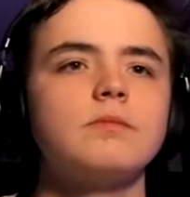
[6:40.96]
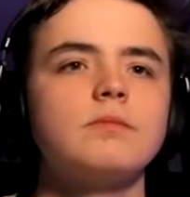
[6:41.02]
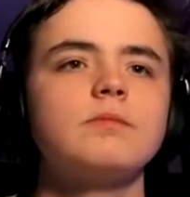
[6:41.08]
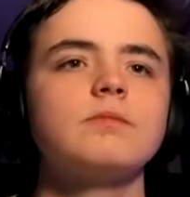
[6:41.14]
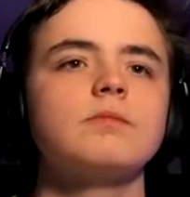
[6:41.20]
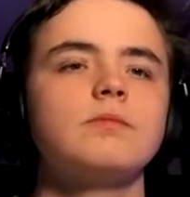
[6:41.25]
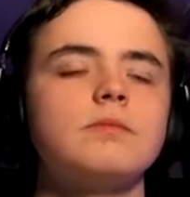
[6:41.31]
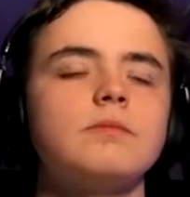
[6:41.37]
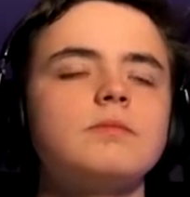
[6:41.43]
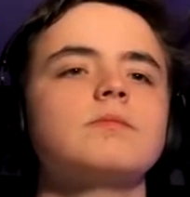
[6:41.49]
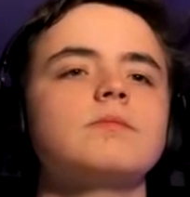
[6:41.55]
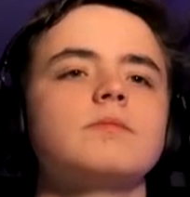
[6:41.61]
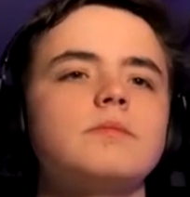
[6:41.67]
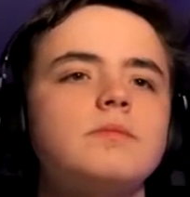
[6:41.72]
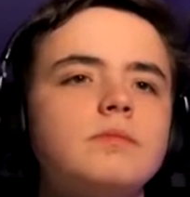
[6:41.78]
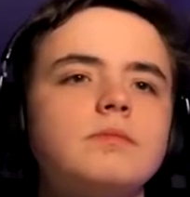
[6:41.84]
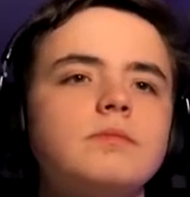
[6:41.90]

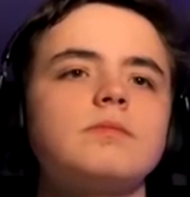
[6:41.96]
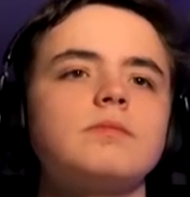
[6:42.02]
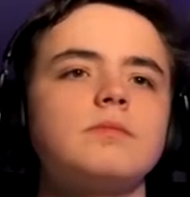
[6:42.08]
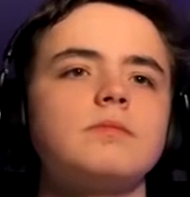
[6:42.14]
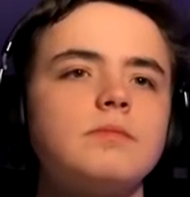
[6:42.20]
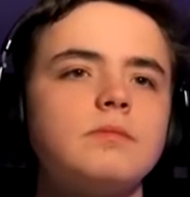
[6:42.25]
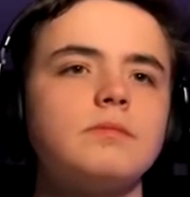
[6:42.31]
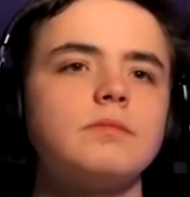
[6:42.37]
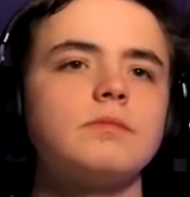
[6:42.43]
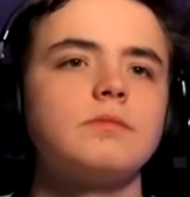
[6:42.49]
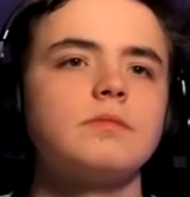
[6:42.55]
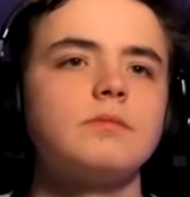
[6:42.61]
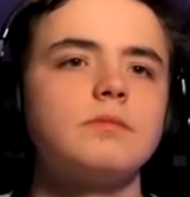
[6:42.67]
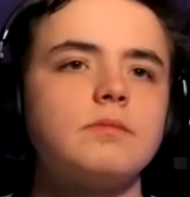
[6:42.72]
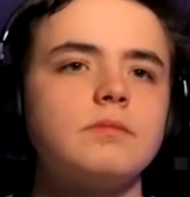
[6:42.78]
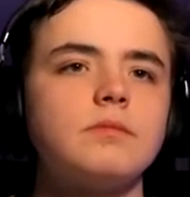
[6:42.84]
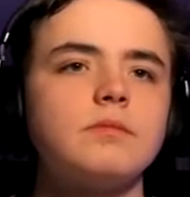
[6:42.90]

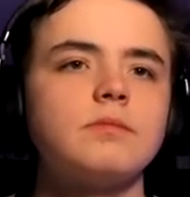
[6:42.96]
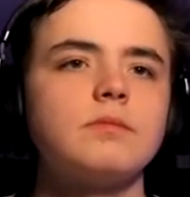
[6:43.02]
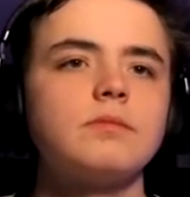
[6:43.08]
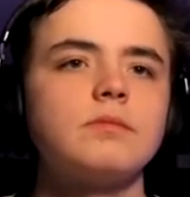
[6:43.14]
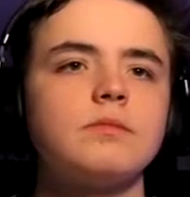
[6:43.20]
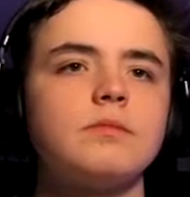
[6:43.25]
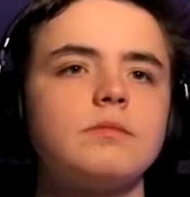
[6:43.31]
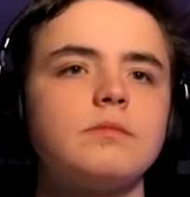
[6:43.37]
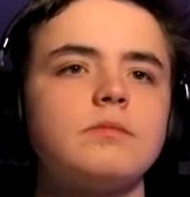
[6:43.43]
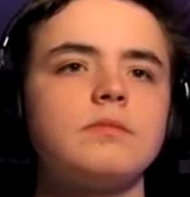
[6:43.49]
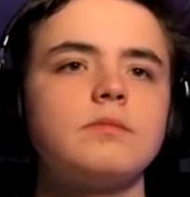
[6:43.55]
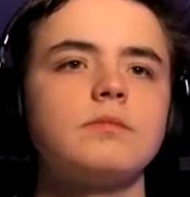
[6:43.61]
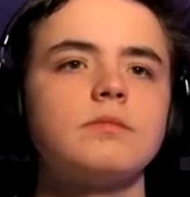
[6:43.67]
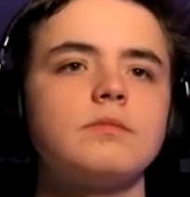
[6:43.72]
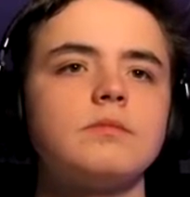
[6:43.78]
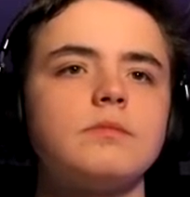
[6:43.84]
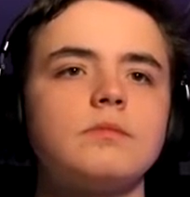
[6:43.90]

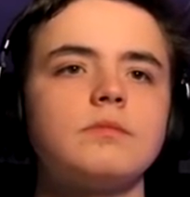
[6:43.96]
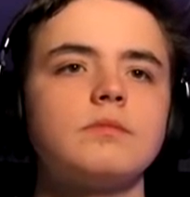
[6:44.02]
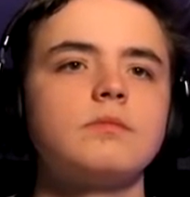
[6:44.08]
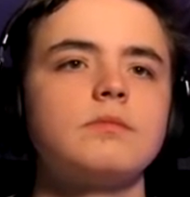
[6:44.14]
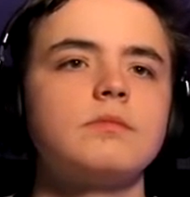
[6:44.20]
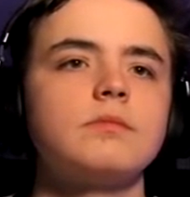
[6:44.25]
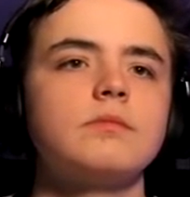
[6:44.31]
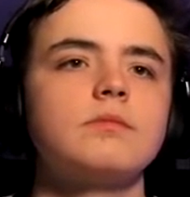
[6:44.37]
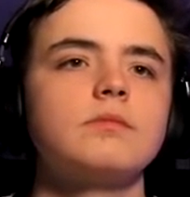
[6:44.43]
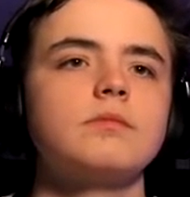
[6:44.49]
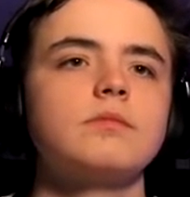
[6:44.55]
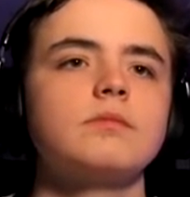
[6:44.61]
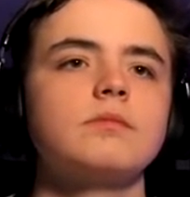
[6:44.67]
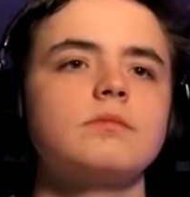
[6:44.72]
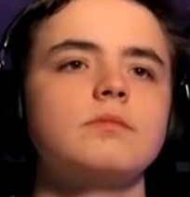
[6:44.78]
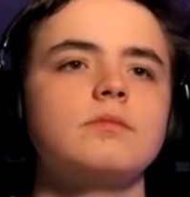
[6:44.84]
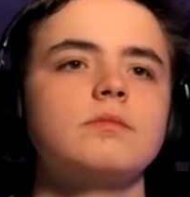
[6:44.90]

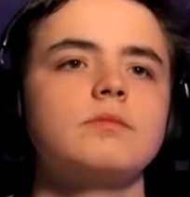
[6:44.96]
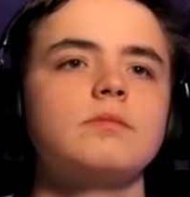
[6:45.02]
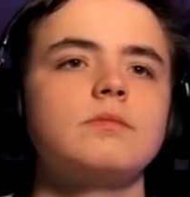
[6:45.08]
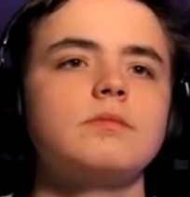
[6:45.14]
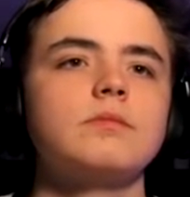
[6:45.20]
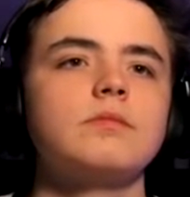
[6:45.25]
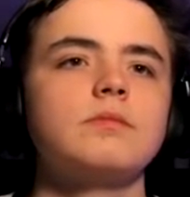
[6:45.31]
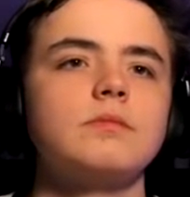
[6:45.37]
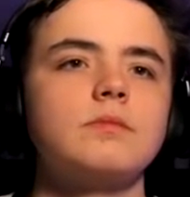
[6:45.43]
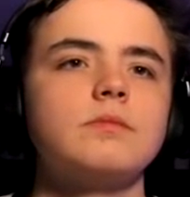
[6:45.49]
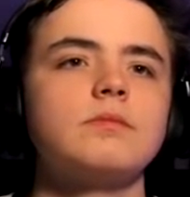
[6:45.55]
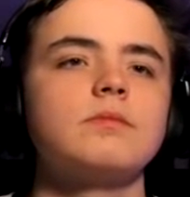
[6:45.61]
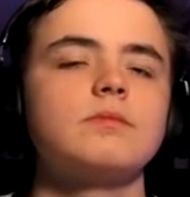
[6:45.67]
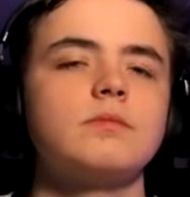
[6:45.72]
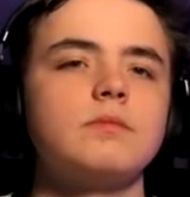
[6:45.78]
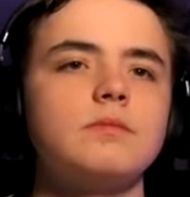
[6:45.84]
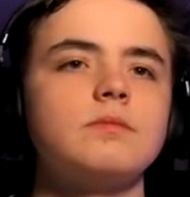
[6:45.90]

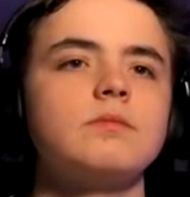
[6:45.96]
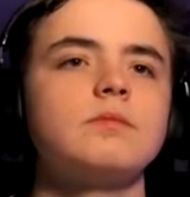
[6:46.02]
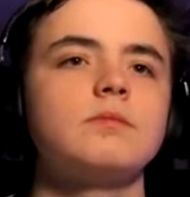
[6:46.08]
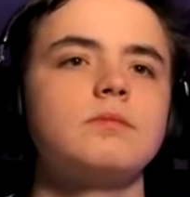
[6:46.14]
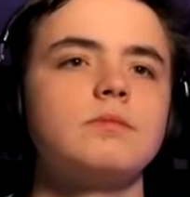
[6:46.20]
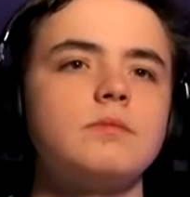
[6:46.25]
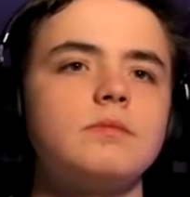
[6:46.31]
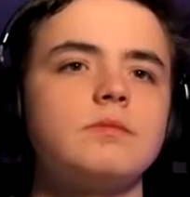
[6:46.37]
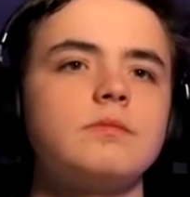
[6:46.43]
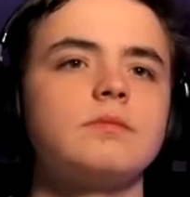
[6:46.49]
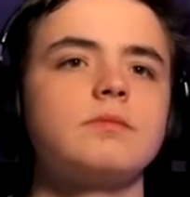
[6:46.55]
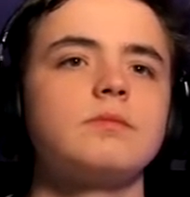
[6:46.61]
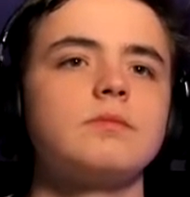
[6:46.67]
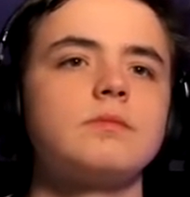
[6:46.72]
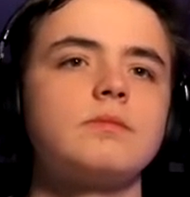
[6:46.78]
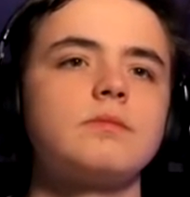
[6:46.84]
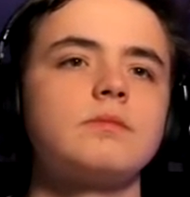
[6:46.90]

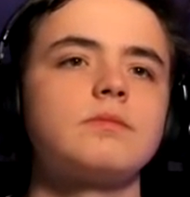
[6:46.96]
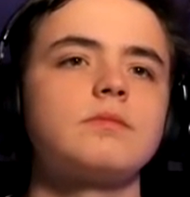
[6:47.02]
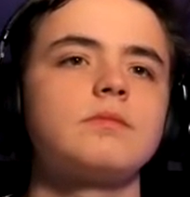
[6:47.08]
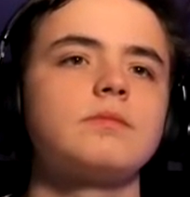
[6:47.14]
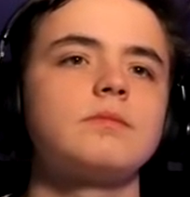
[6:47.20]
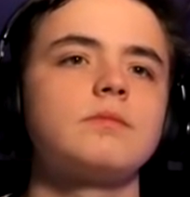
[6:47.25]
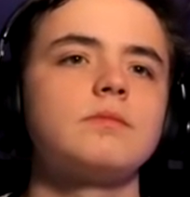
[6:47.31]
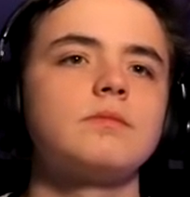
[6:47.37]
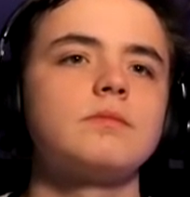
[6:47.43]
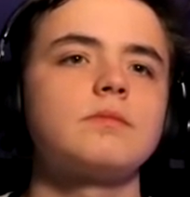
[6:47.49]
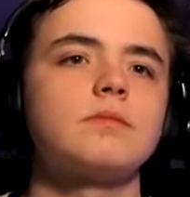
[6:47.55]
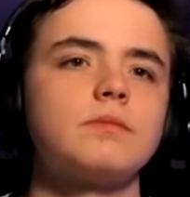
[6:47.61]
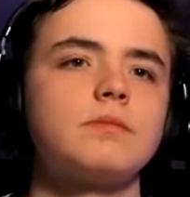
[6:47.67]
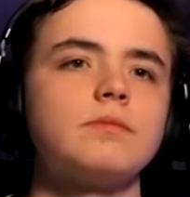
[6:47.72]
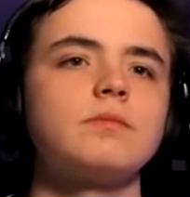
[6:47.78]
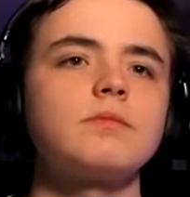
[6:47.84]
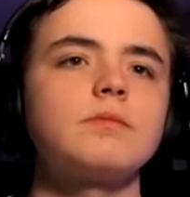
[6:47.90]
No words are spoken by the person on screen.